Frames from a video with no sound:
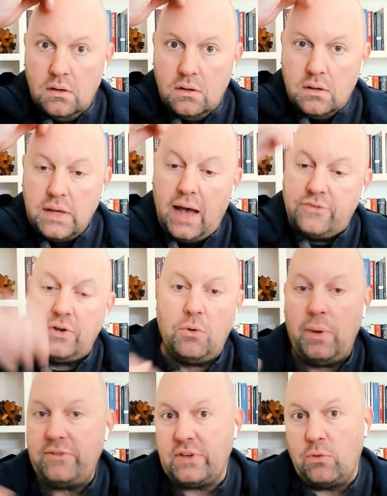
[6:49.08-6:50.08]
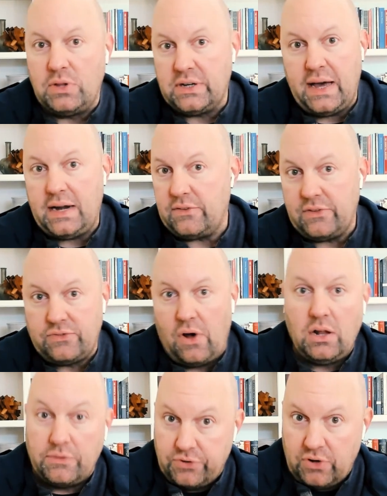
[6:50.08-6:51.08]
Yeah, so basically we look at it as it's
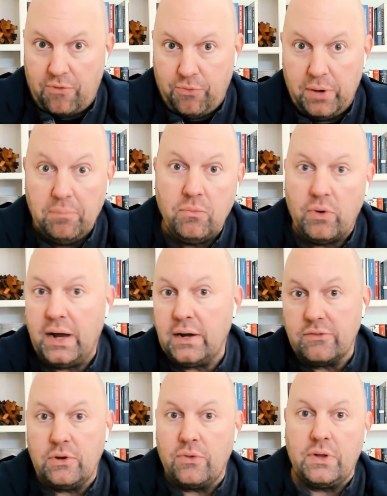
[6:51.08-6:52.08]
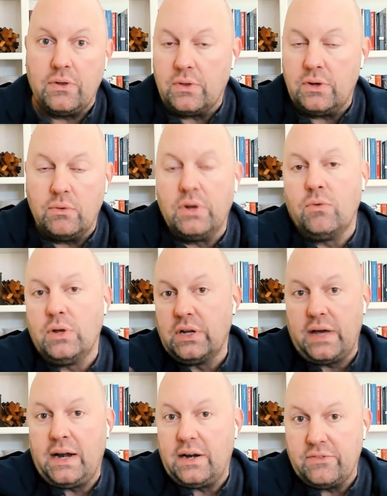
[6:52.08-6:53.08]
all of software, right? And so we look
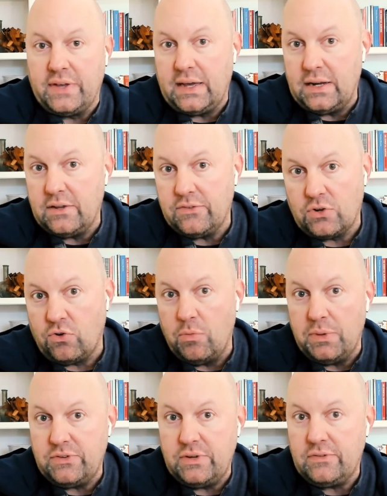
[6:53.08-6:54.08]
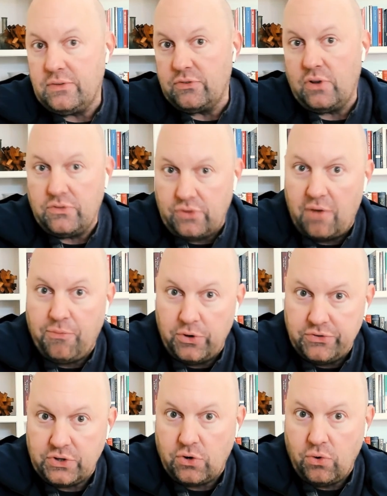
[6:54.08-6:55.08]
at it as like it is the core business. So, software
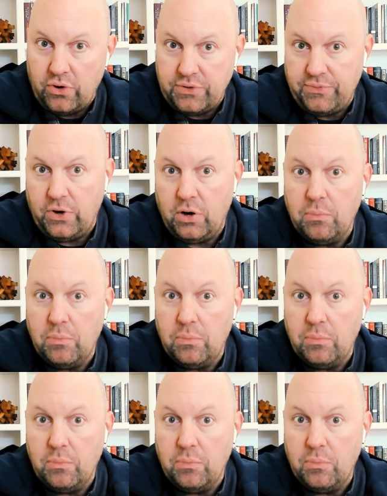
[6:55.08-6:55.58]
is the core of the firm.